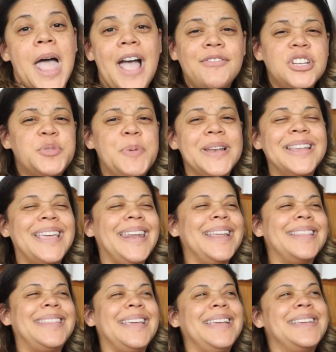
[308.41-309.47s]
I've just been
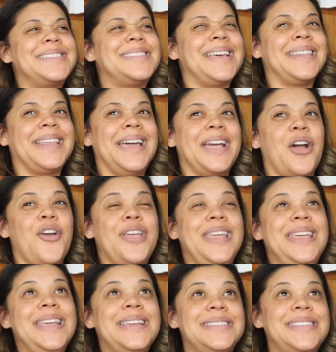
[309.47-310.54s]
getting things that like are
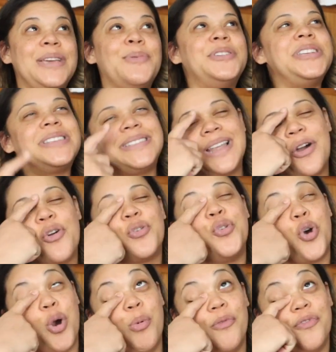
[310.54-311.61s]
easy, which is not
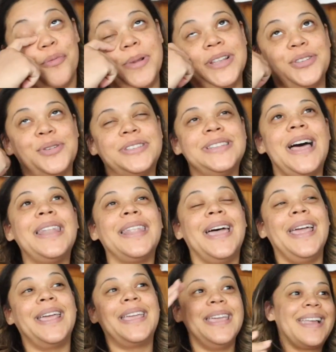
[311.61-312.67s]
normal for me. So it's not
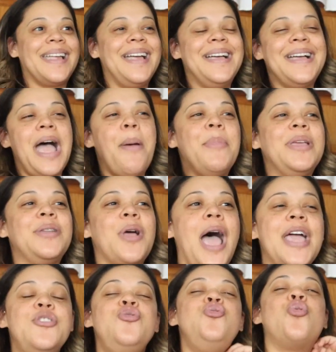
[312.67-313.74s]
like, I mean,
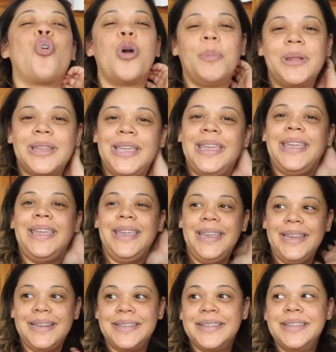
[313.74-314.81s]
I normally
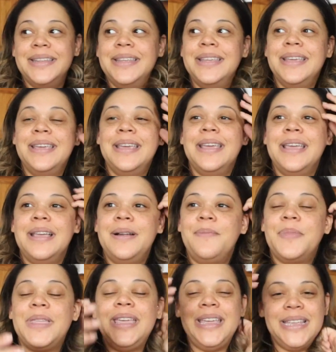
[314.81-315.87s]
eat
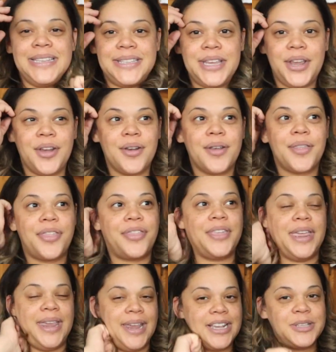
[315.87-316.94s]
easier
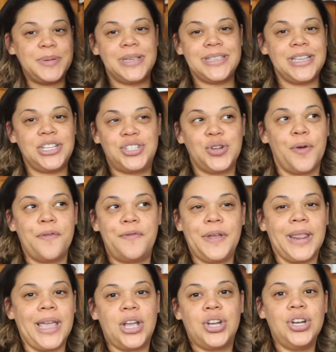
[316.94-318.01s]
things because I just don't feel
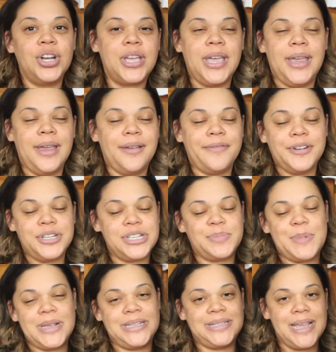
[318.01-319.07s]
like cooking for just
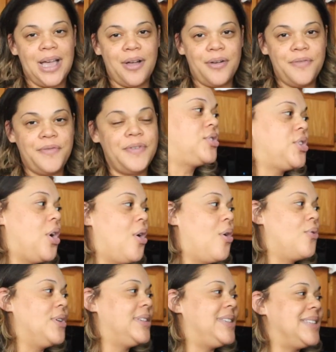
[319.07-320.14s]
myself.
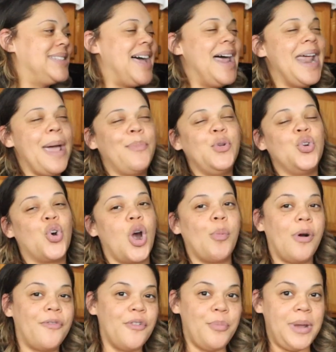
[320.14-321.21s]
So this is not
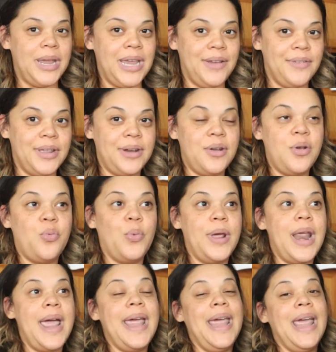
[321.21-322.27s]
abnormal for me even when
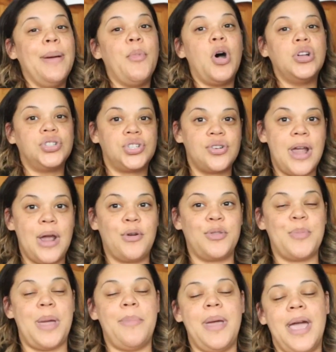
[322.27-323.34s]
I am on track with
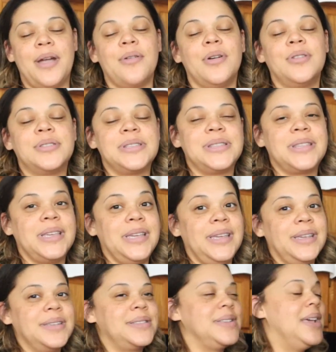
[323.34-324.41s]
my macros and
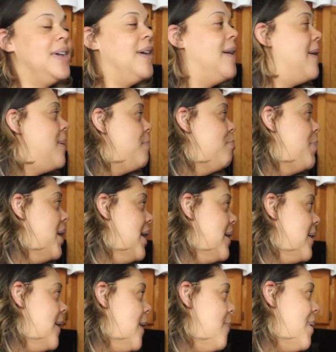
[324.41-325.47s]
things.
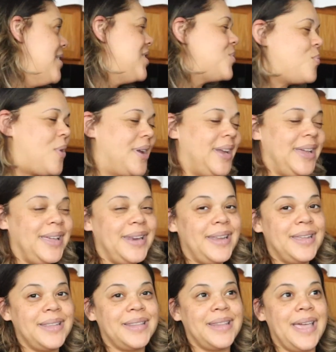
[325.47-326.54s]
But um, I just
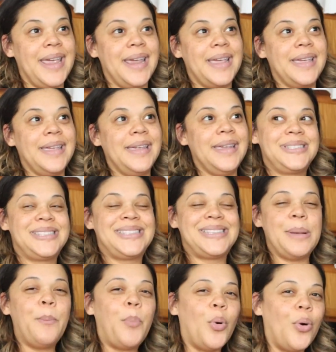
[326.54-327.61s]
wanted like
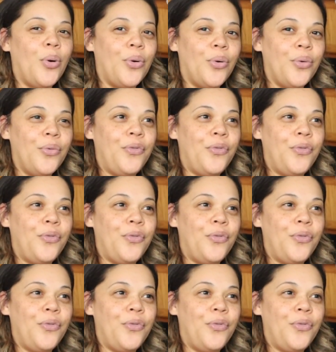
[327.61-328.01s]
simple